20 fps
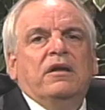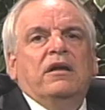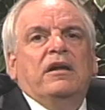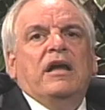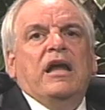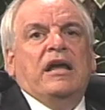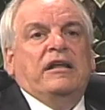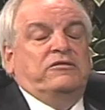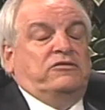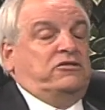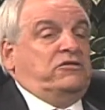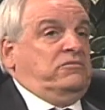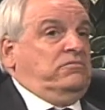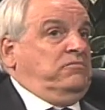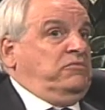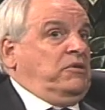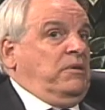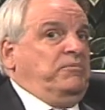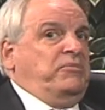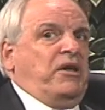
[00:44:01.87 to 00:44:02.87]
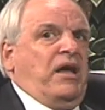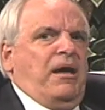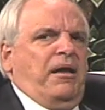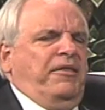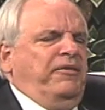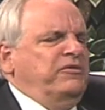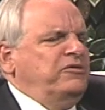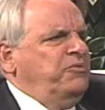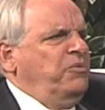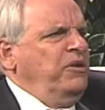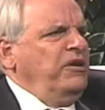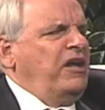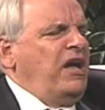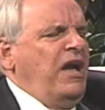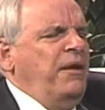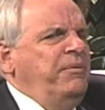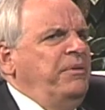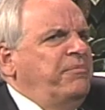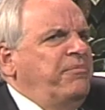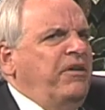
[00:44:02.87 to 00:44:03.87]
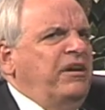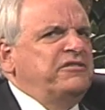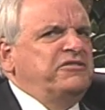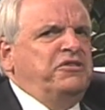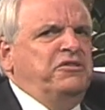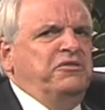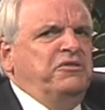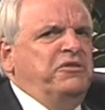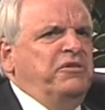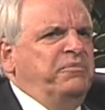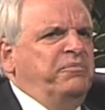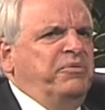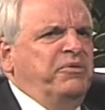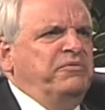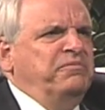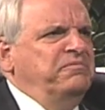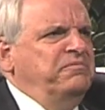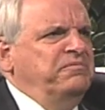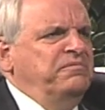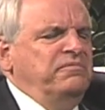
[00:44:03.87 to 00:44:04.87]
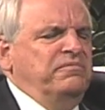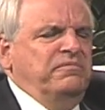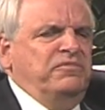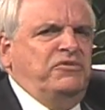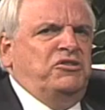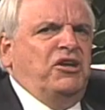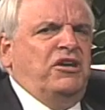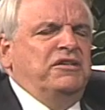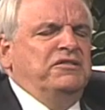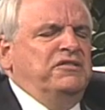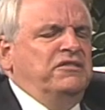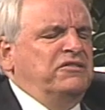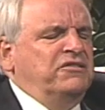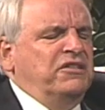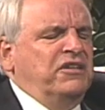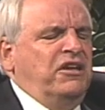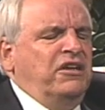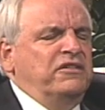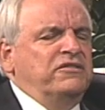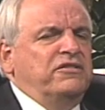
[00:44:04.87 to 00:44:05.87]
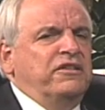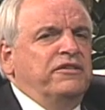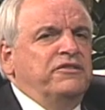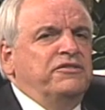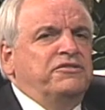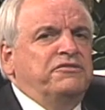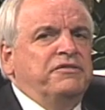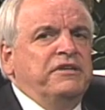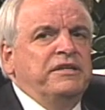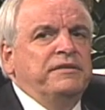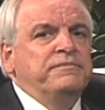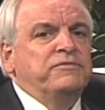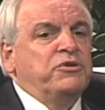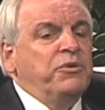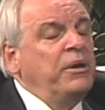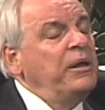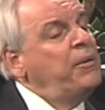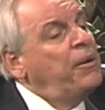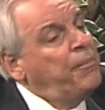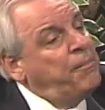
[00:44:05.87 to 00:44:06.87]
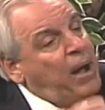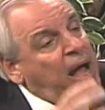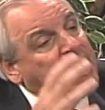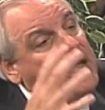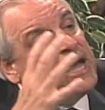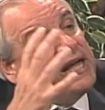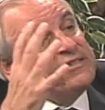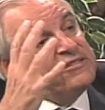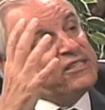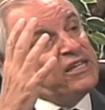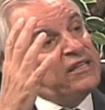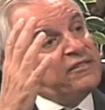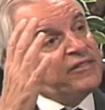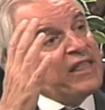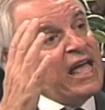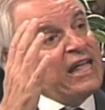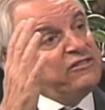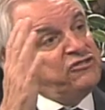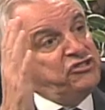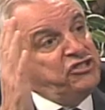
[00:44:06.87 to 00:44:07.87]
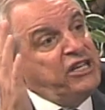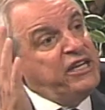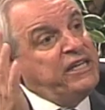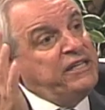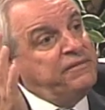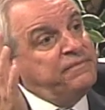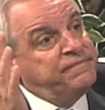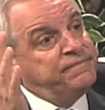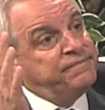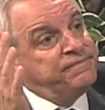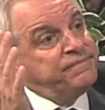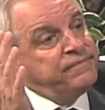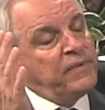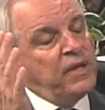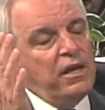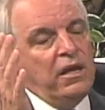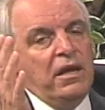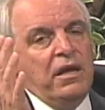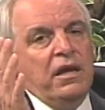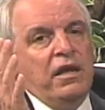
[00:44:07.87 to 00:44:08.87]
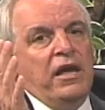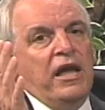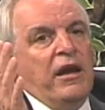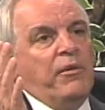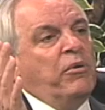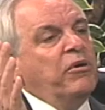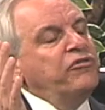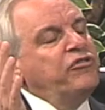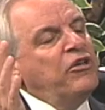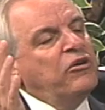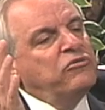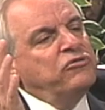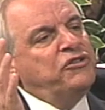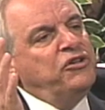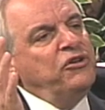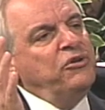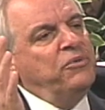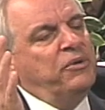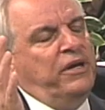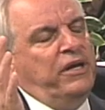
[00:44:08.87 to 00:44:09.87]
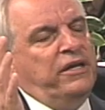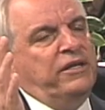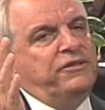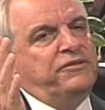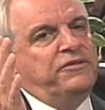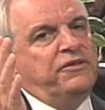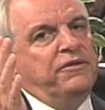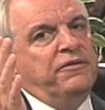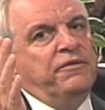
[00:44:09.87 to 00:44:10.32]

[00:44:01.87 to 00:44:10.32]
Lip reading: And sometimes, there's one guy we prosecuted who put dozens of guns on the street. So anyway, my guys get that sheet. And what they'll do is,